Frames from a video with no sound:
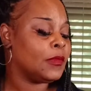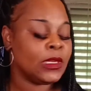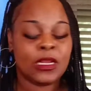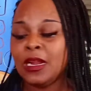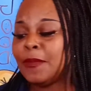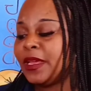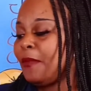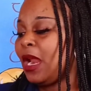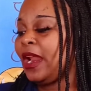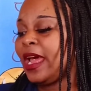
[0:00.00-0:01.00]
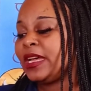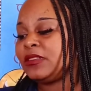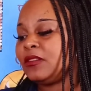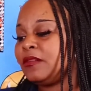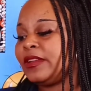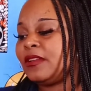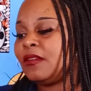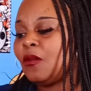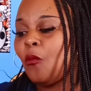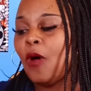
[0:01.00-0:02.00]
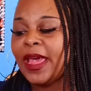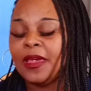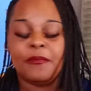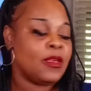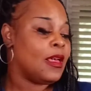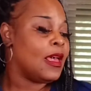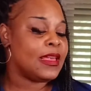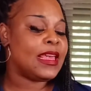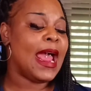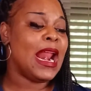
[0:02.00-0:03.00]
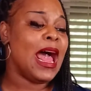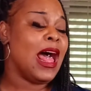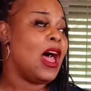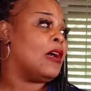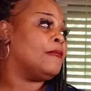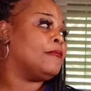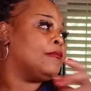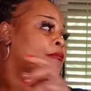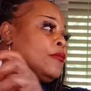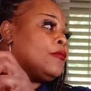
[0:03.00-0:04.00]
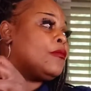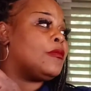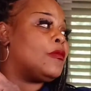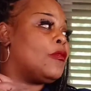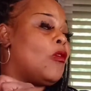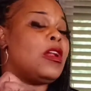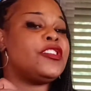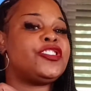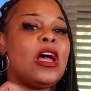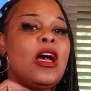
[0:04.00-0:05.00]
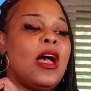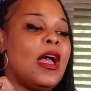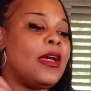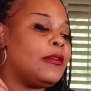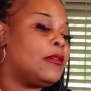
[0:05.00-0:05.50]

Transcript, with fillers: Let me get my last little white. Kayla. Or LaShawn.